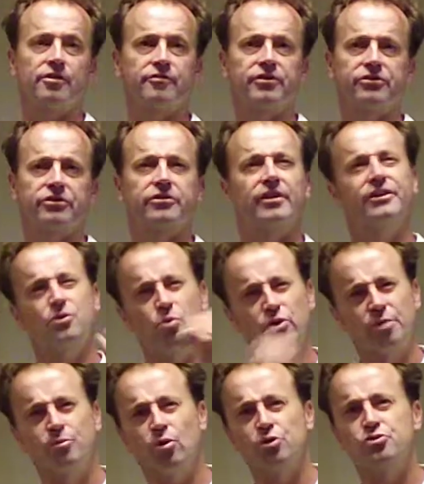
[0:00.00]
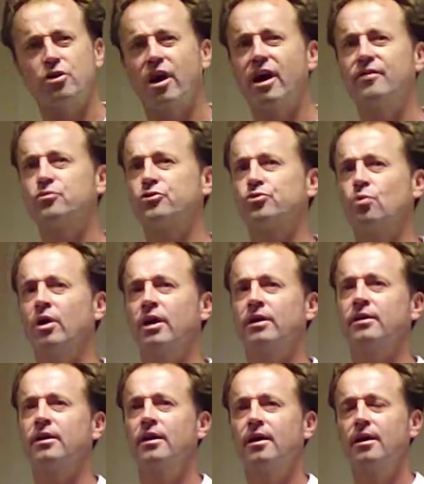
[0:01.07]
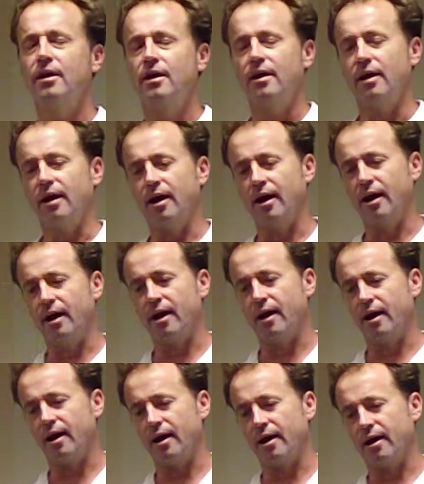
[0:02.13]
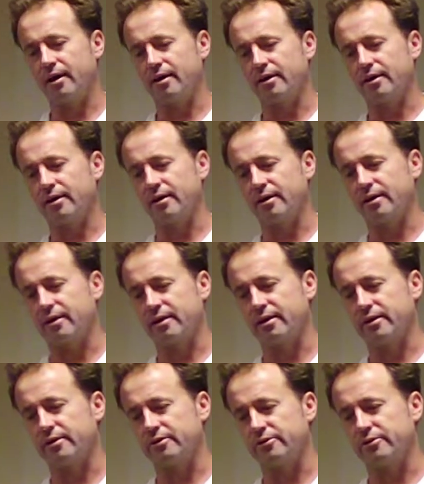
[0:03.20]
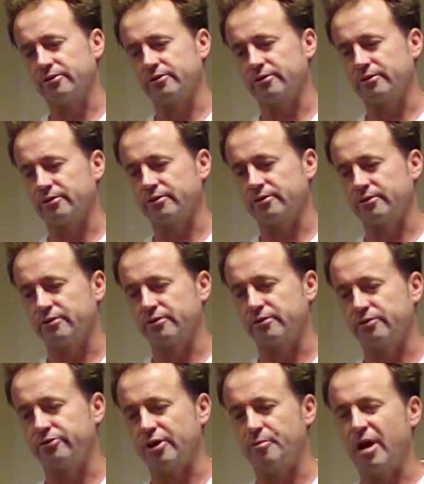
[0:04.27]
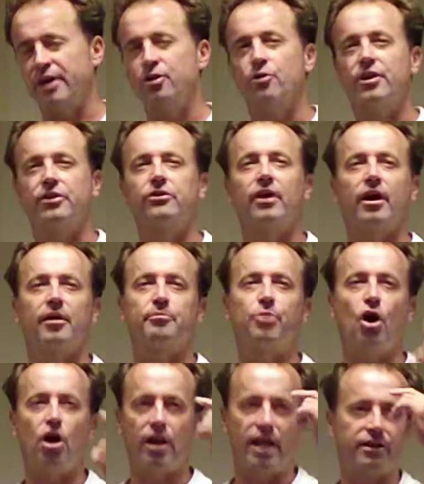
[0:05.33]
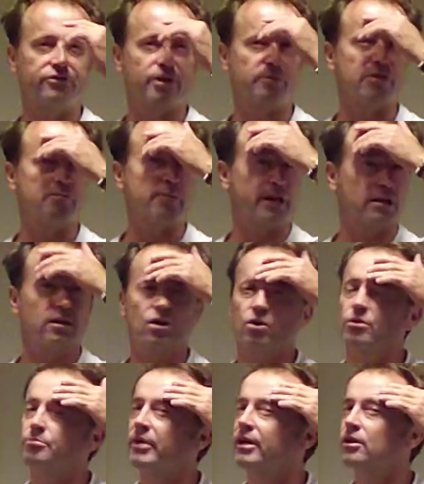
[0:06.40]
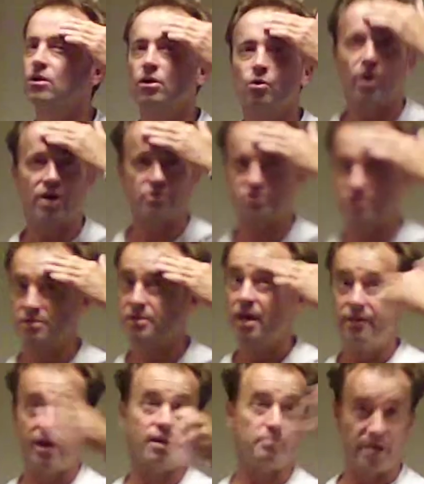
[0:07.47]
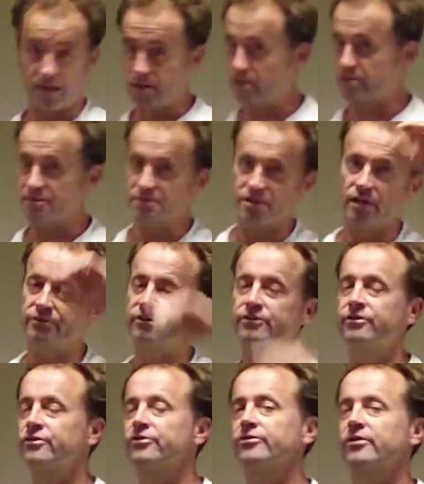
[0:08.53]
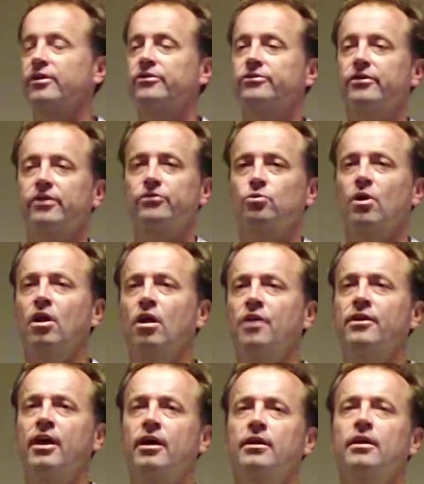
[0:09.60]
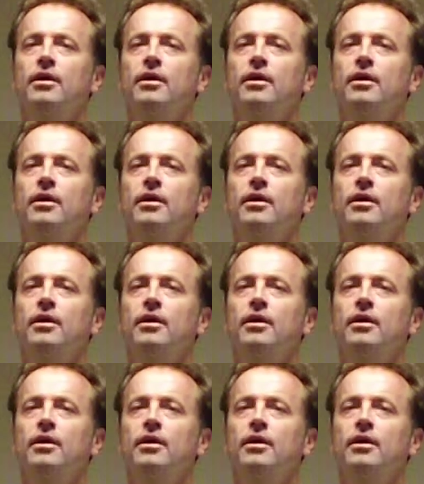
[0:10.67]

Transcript: physics. So, like the wormhole drive was one. I know that Paul had some of the medical questions. He had a medical consultant as well on that.